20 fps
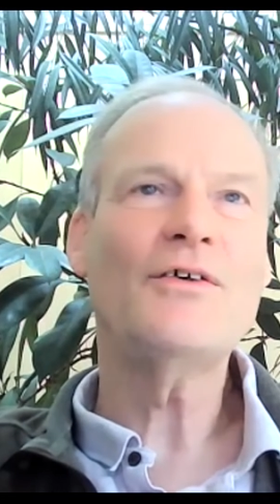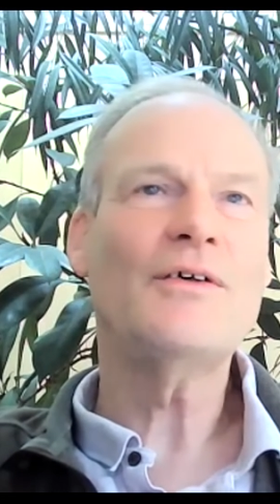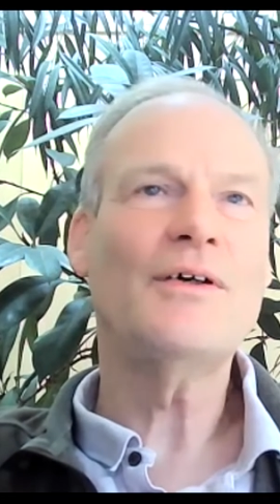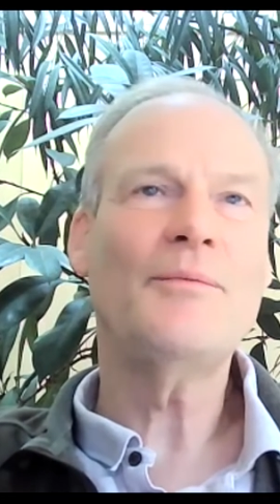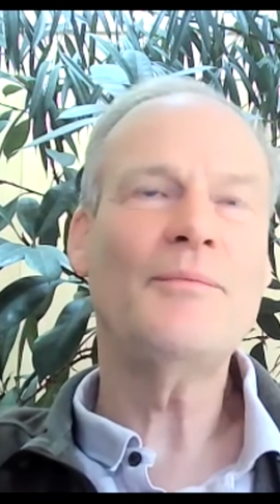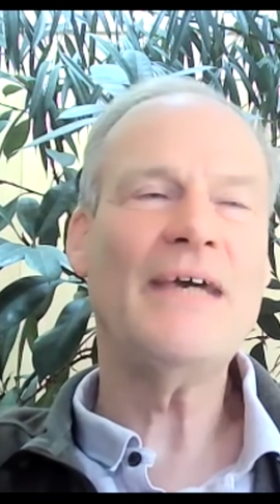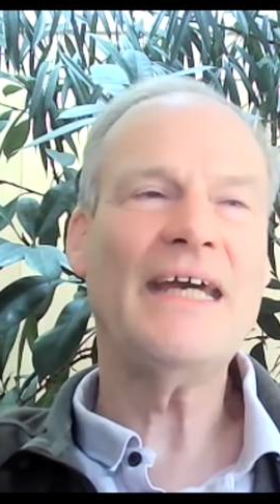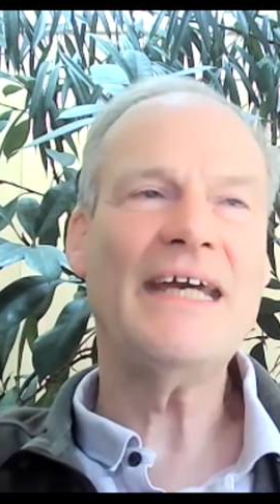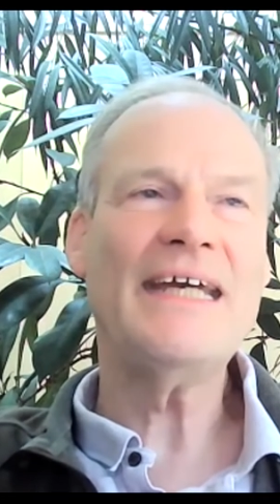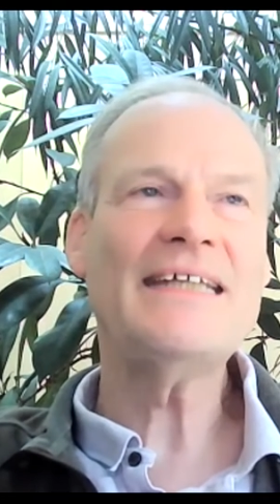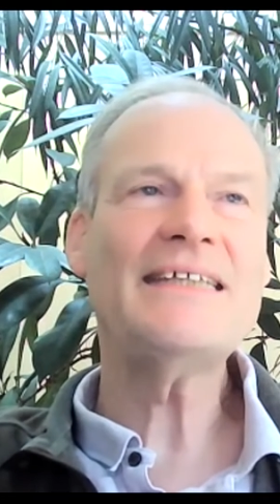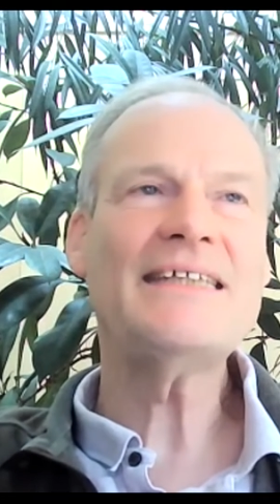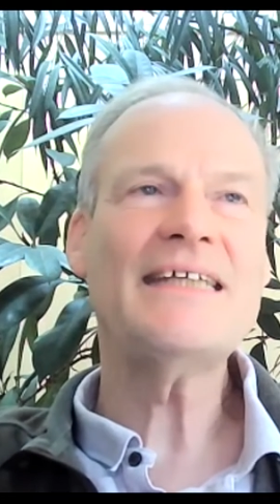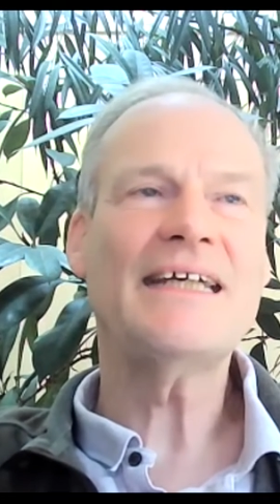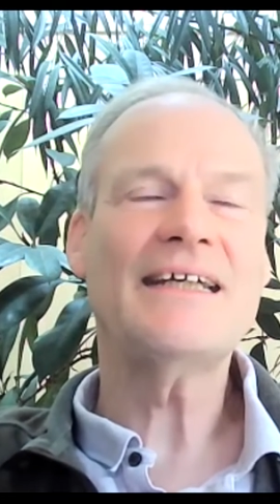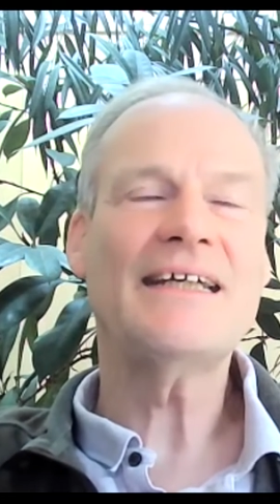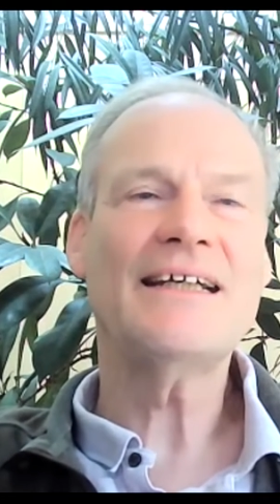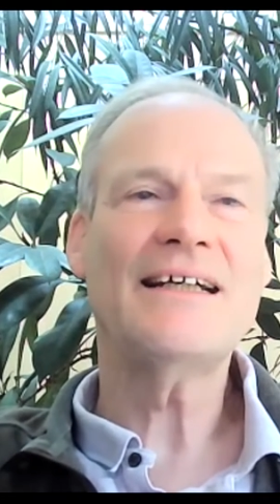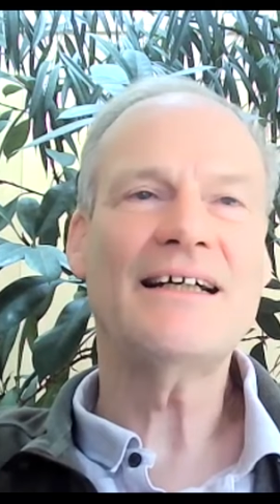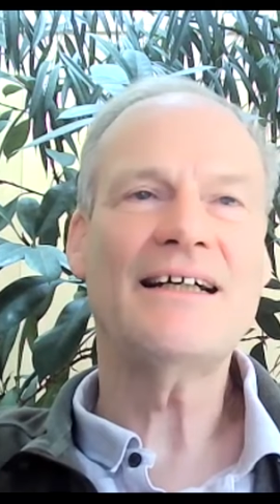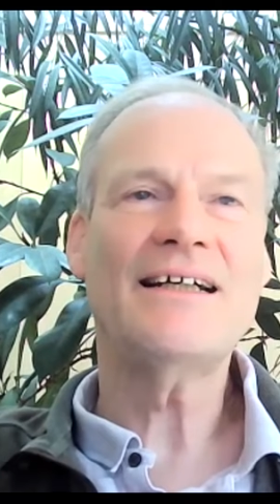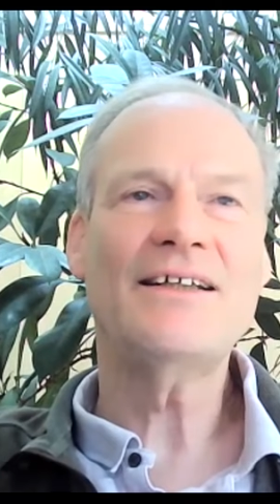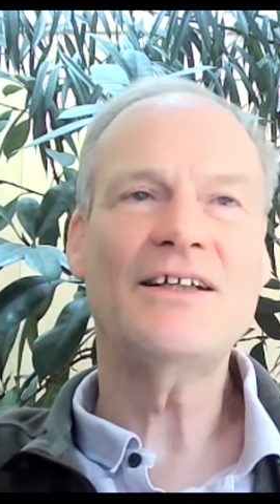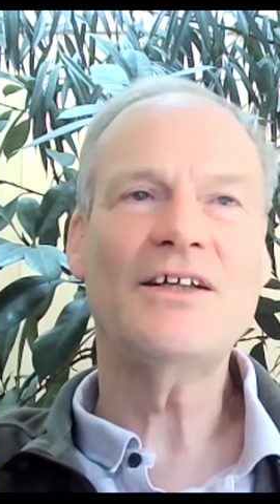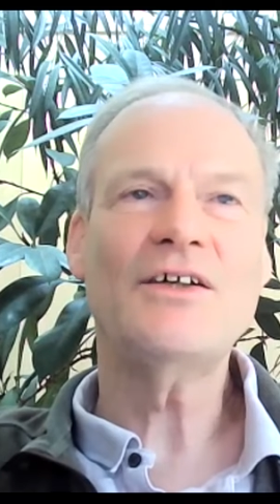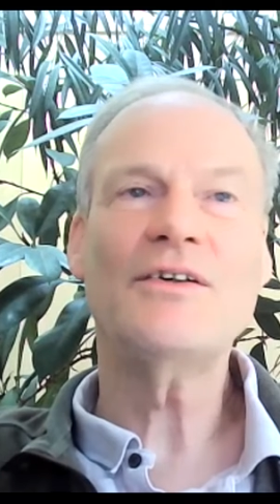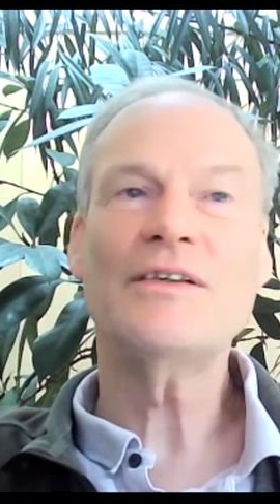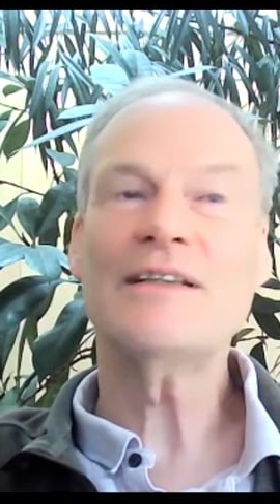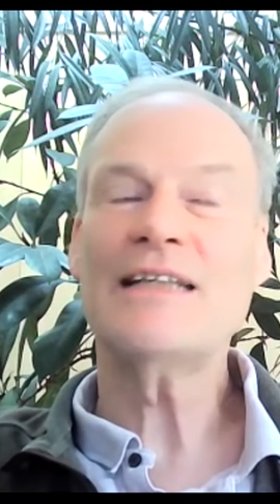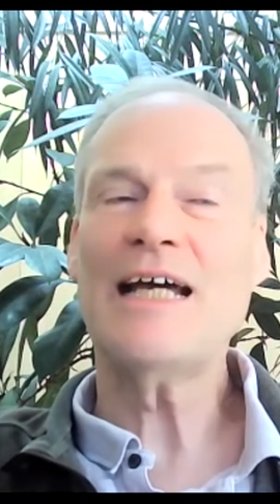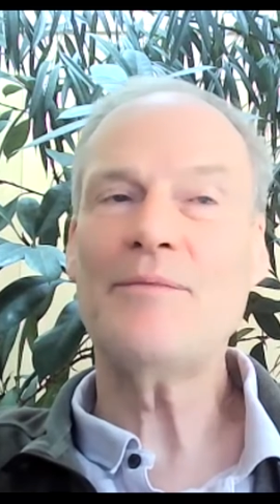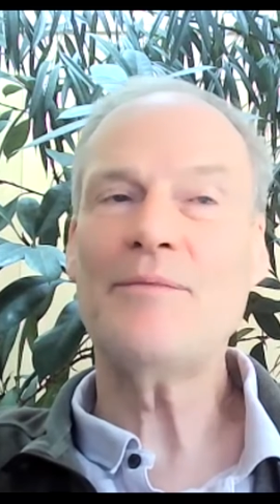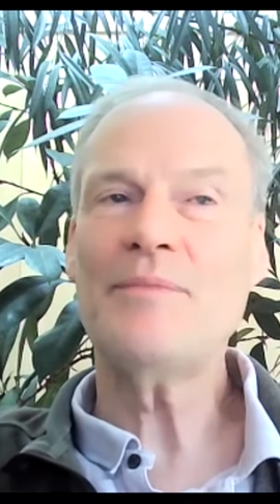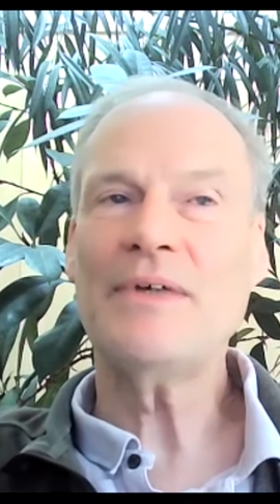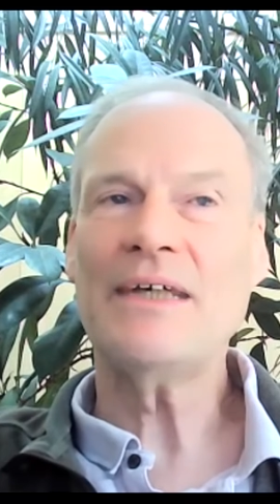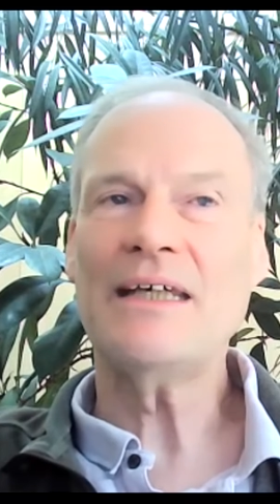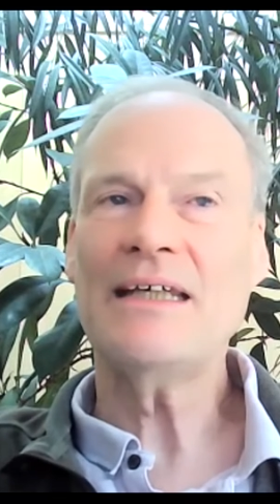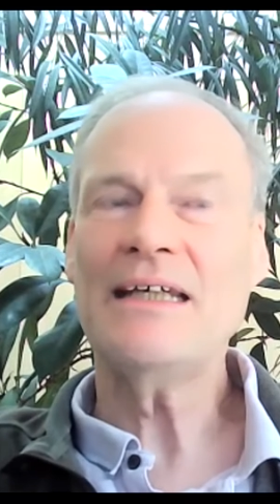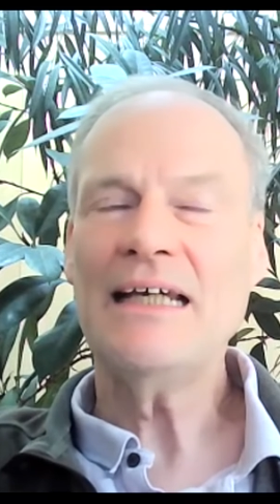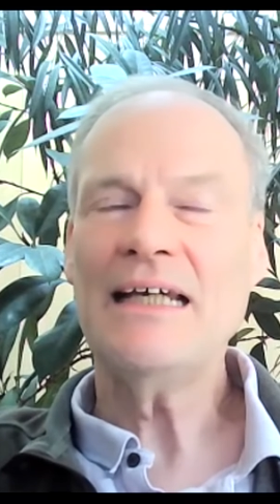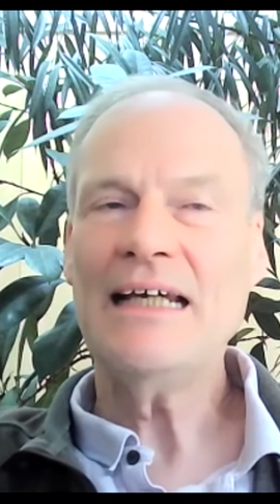amazing it can be.